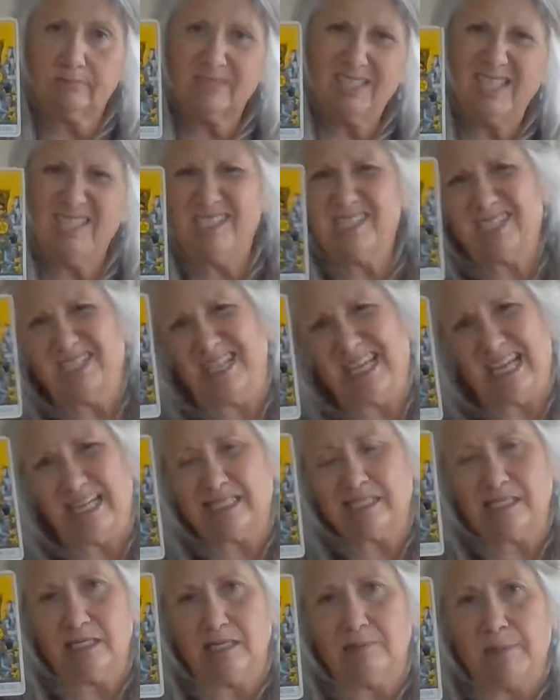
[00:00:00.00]

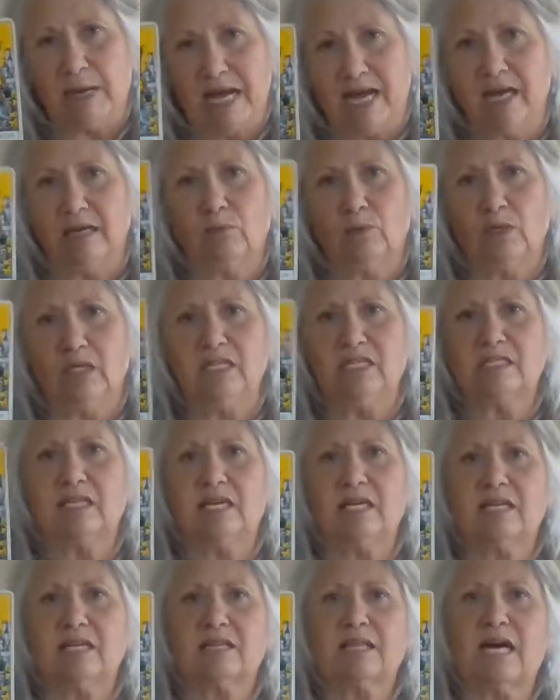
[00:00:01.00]
nasty man when he's
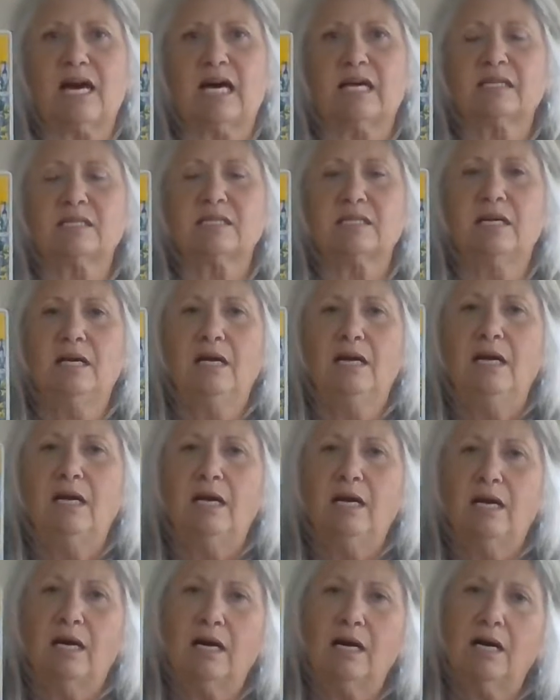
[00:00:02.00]
like that.
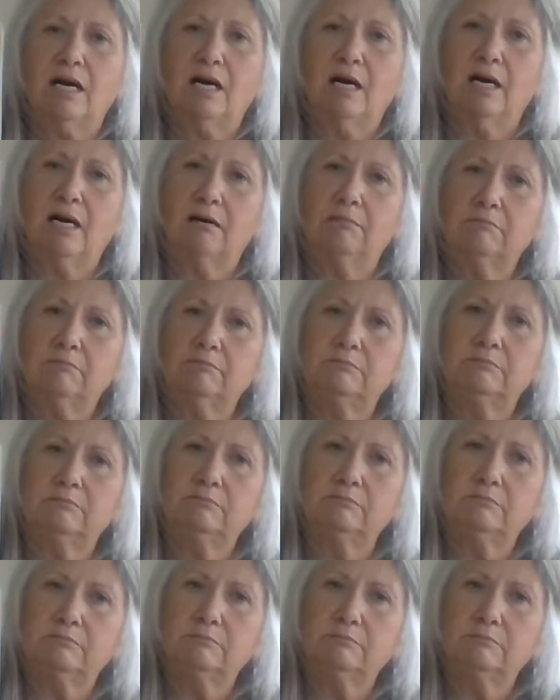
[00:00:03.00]
But